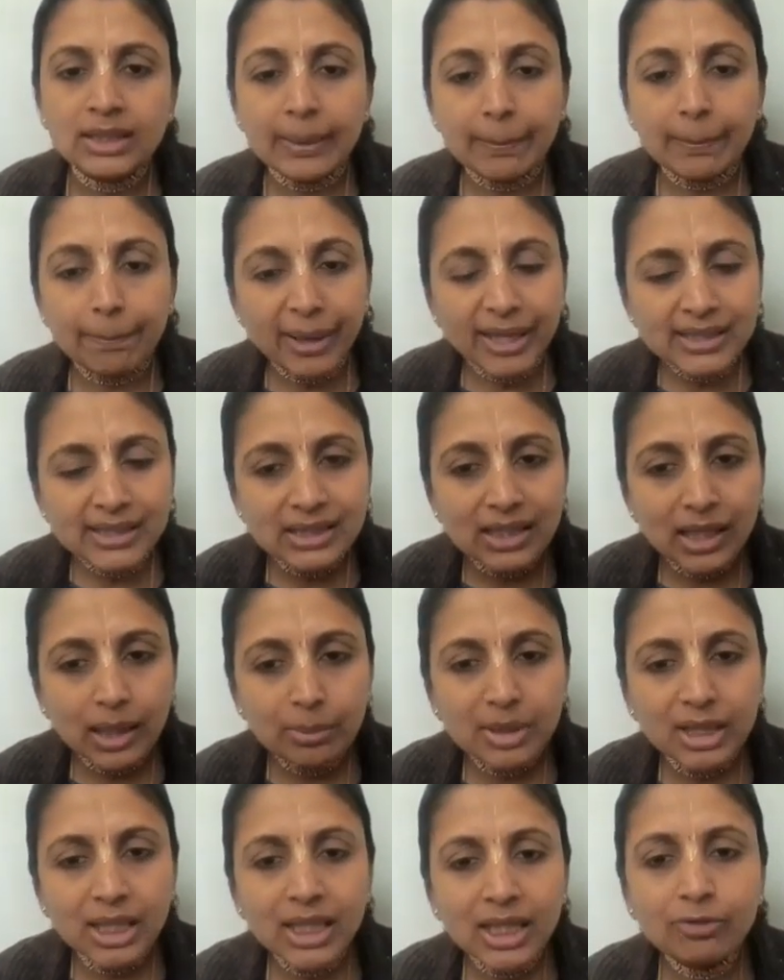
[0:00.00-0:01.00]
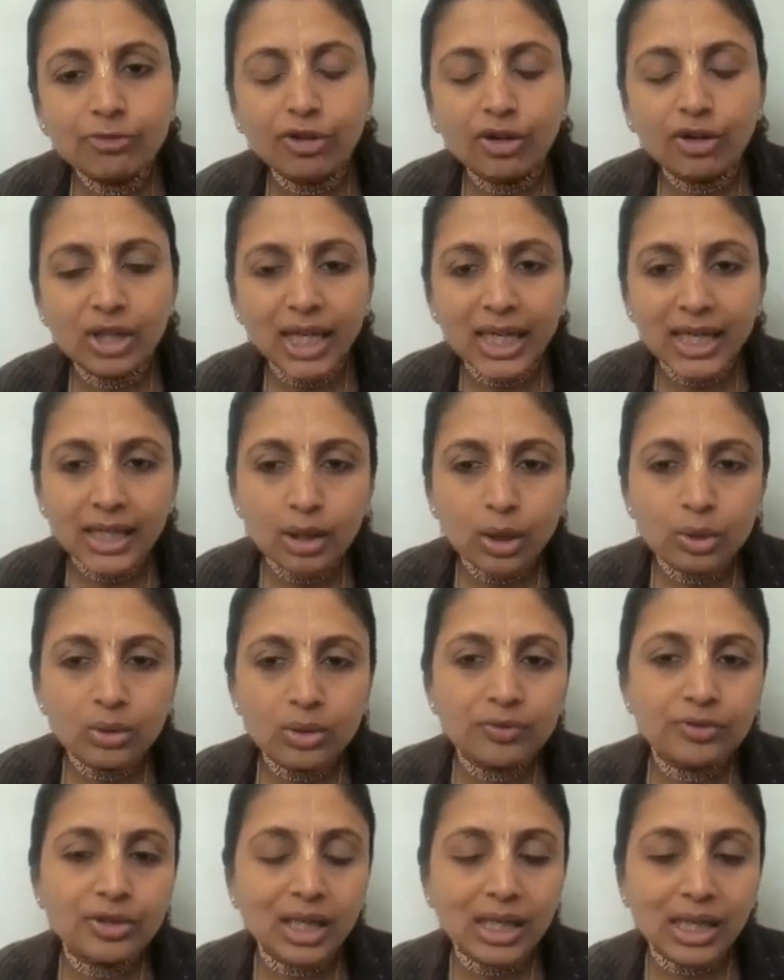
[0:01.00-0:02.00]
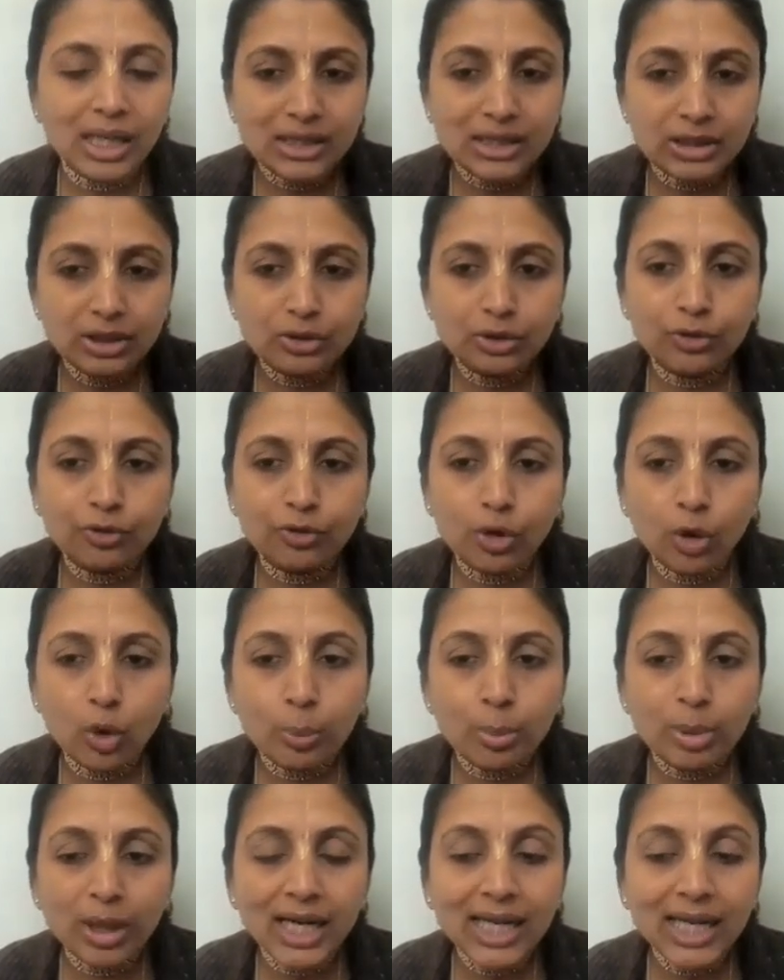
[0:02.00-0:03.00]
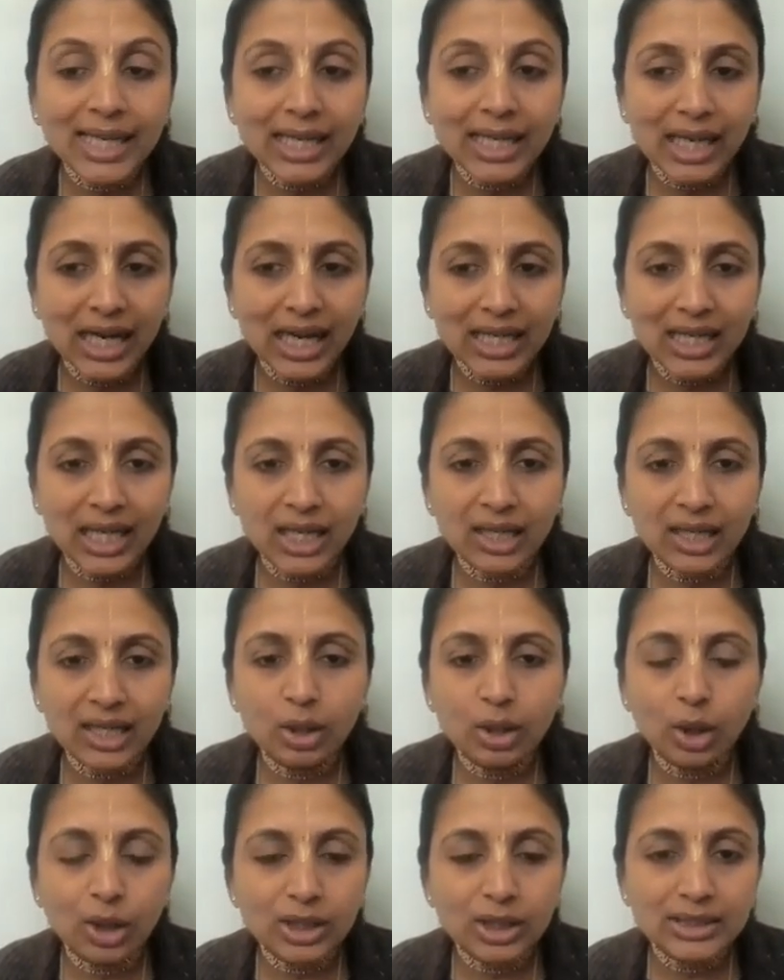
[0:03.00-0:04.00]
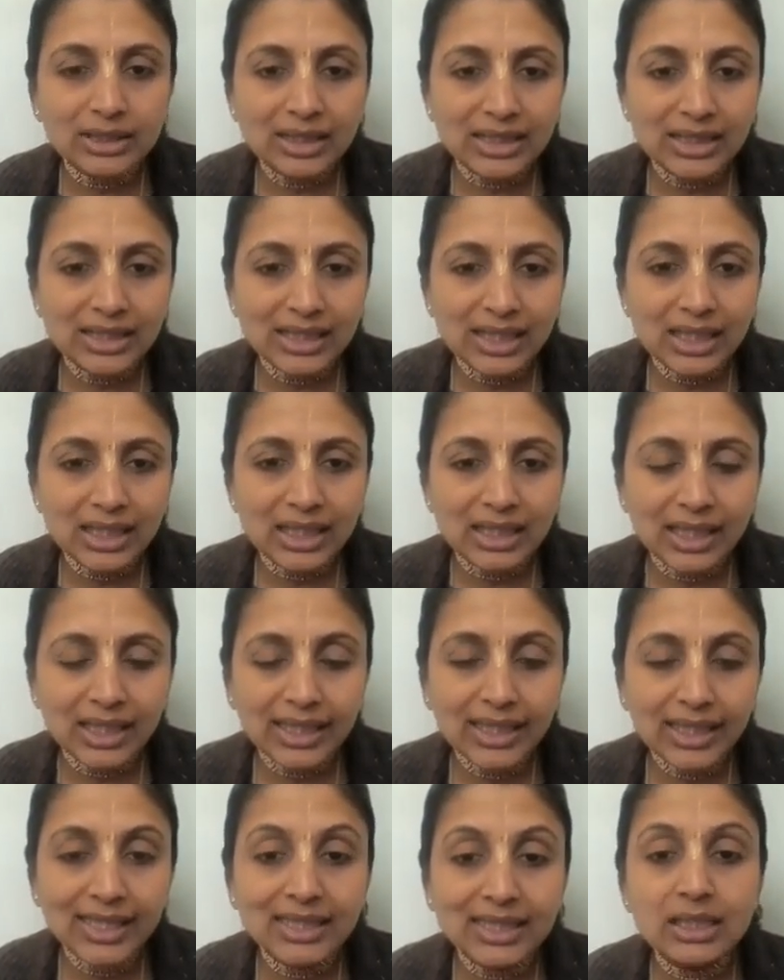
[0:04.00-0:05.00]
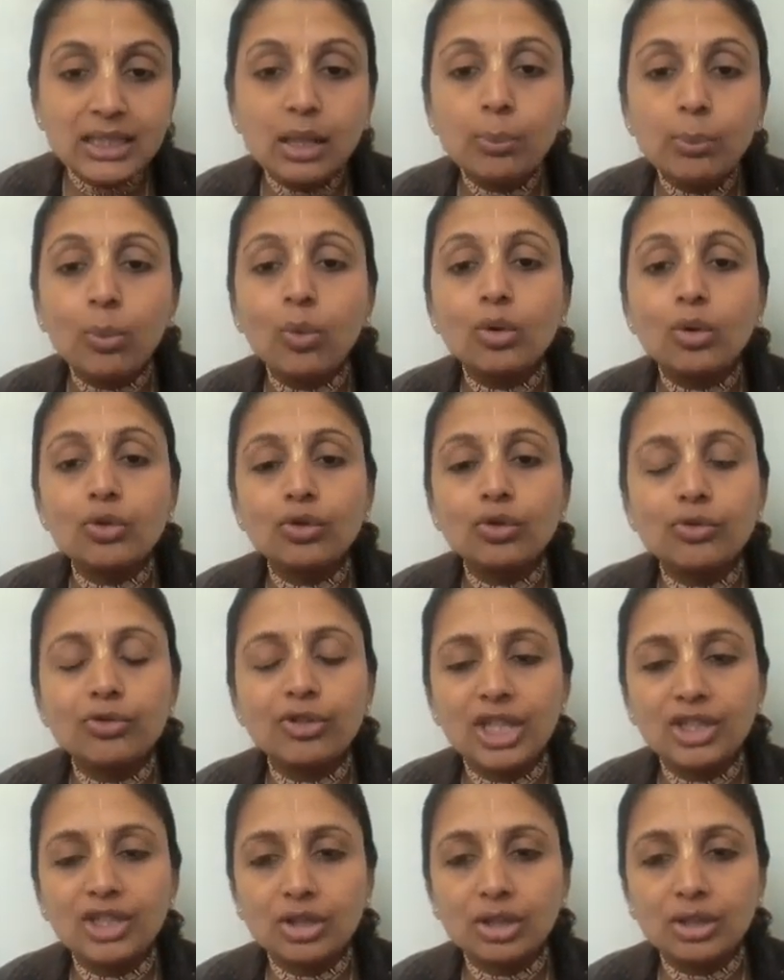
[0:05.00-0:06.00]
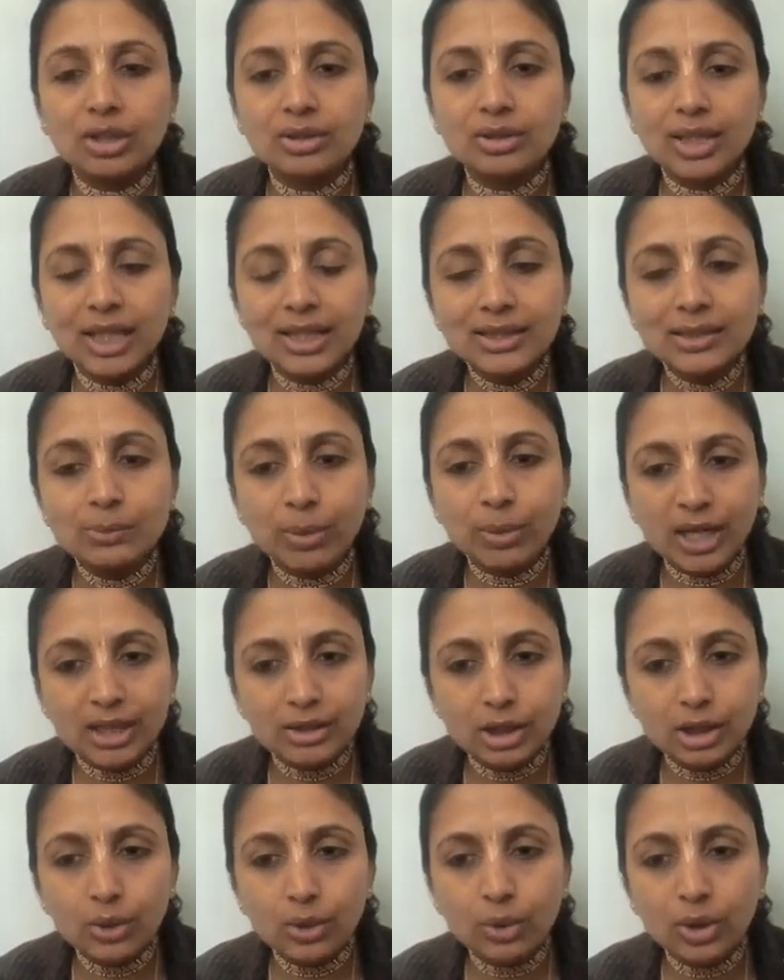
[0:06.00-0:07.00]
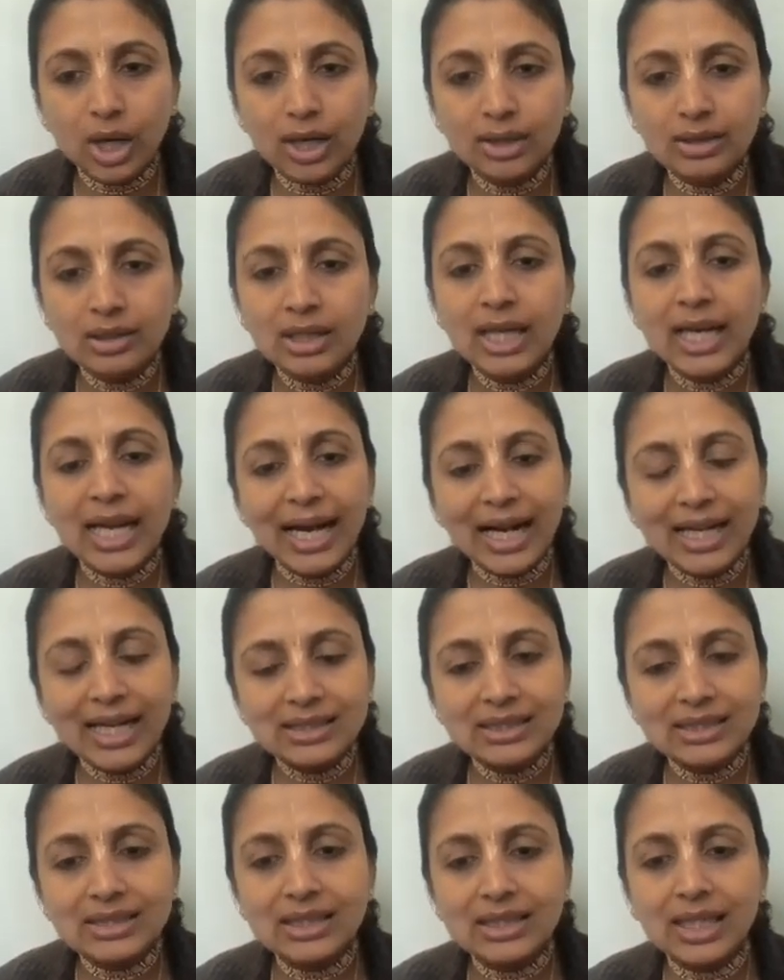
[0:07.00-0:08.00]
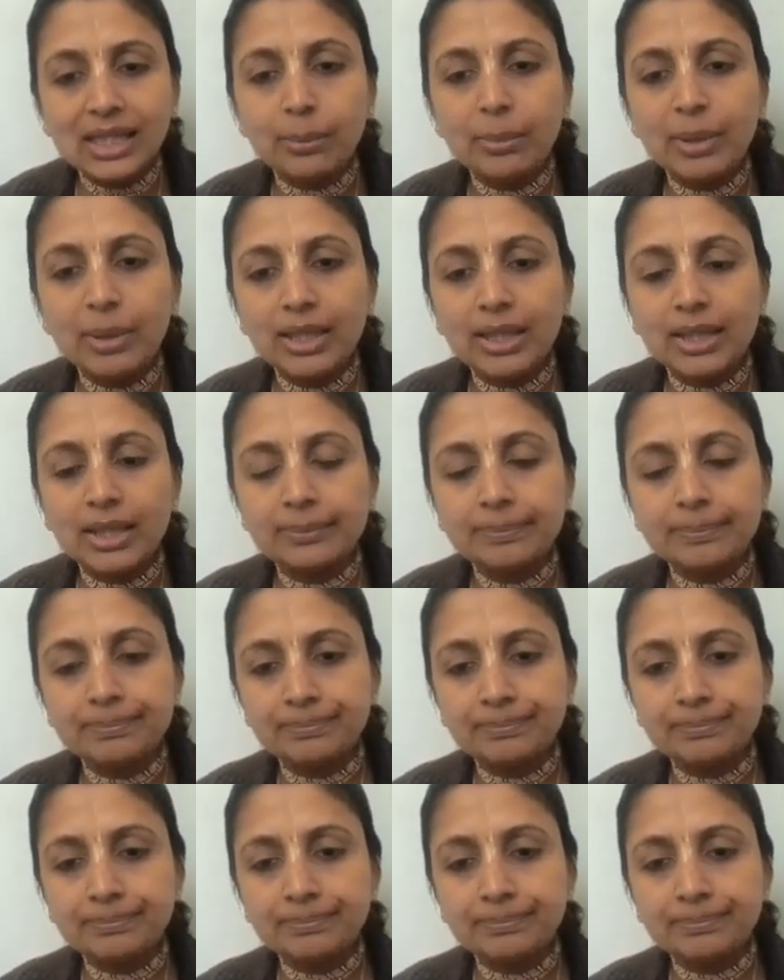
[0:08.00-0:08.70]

The best remedy for getting out of the clutches of cobra like Kala or its integrity is the modes of nature. That is Bhakti Yoga, as it's recommended.